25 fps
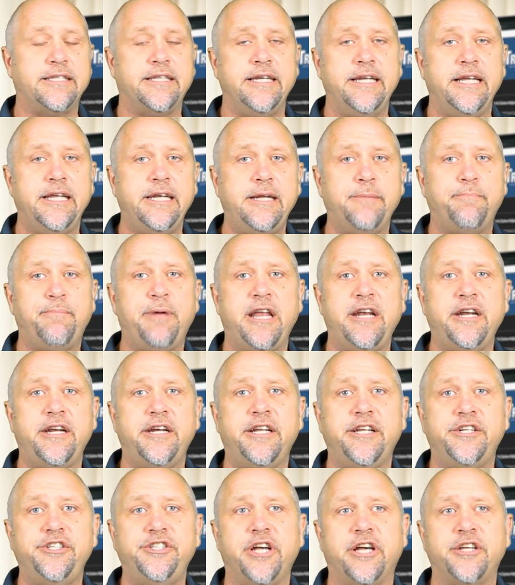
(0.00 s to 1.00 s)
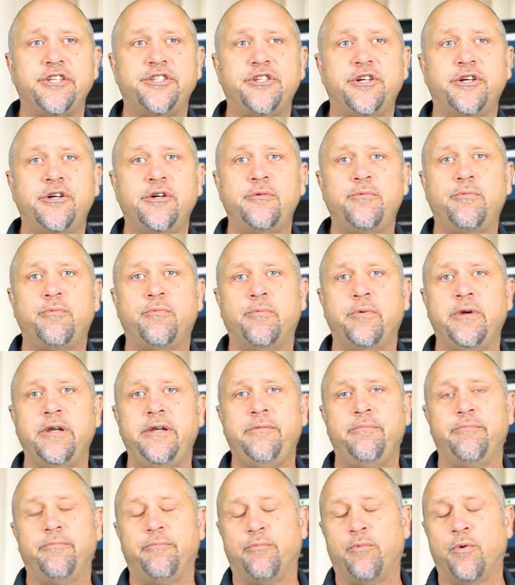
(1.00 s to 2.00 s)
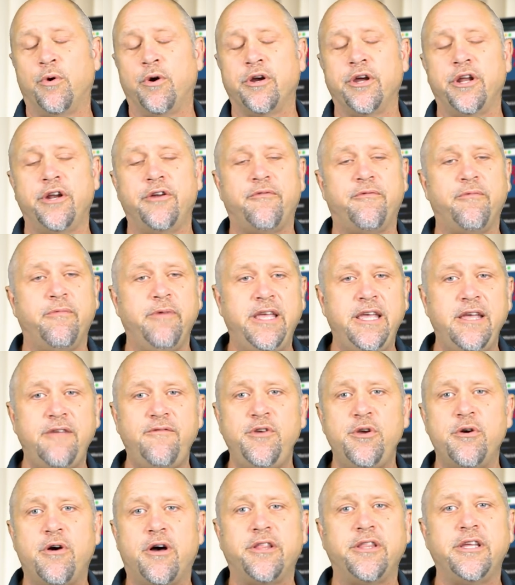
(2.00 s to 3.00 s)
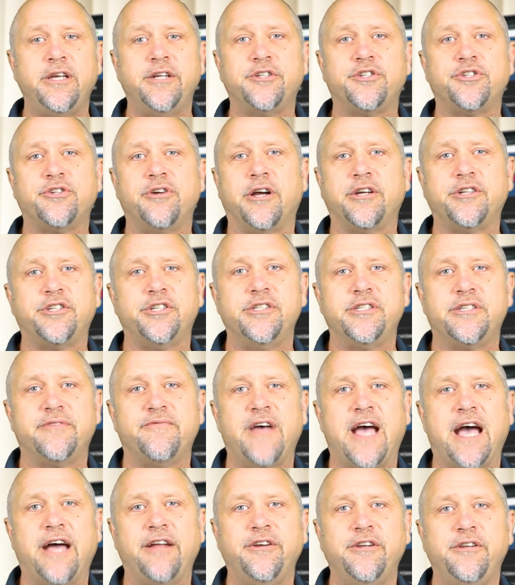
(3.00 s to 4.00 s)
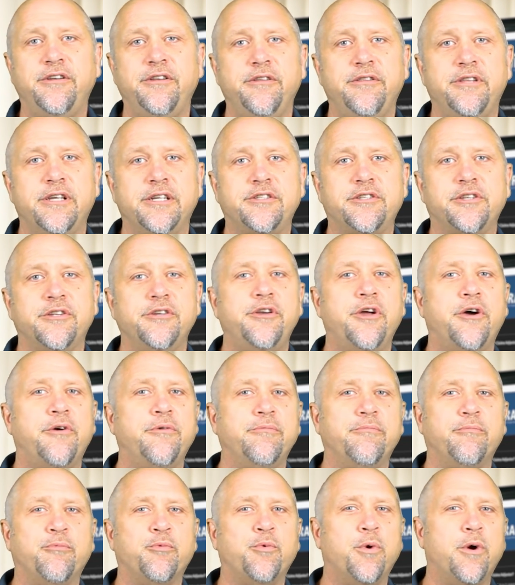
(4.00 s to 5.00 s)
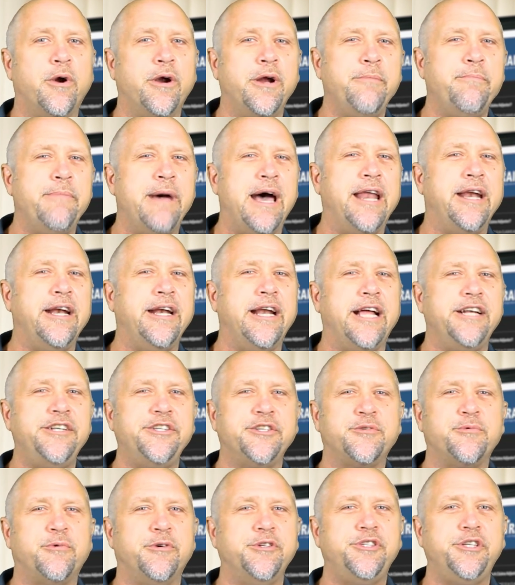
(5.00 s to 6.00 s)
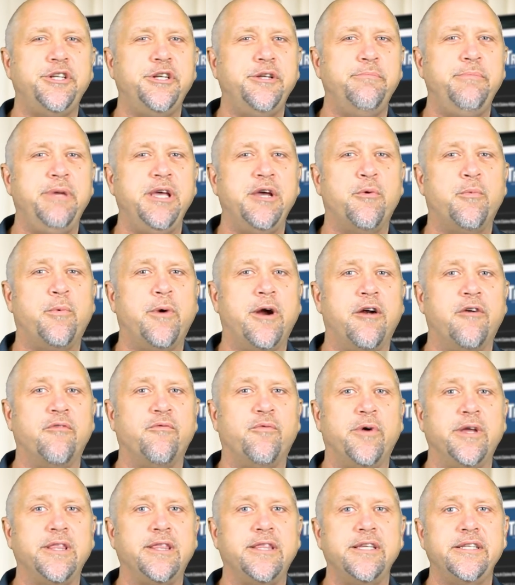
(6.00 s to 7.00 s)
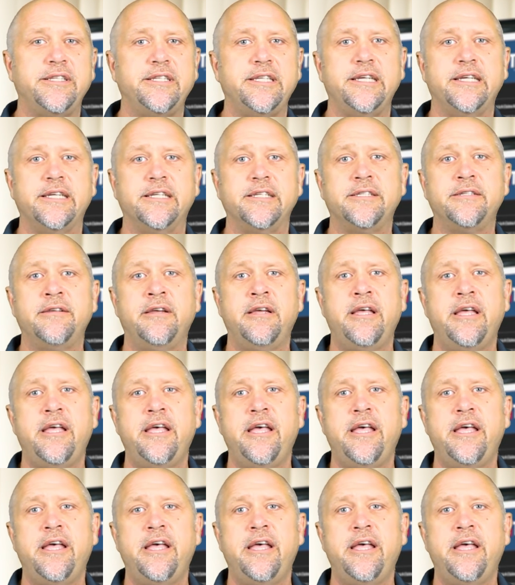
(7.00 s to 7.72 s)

independent adjuster, we're going to give you all the instructions of how to do this, so don't worry about it. I just want you to be aware of what this is.